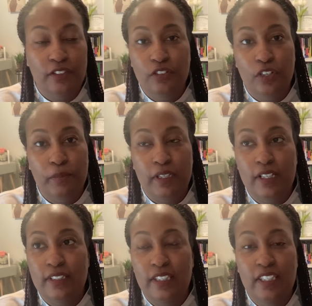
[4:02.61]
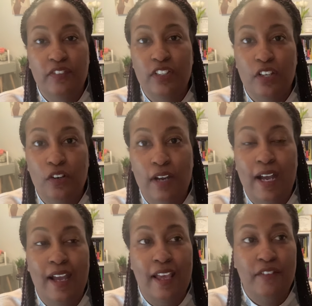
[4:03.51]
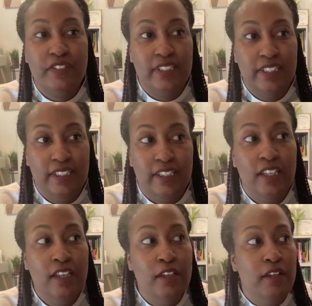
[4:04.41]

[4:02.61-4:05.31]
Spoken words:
you know, because even though I have seen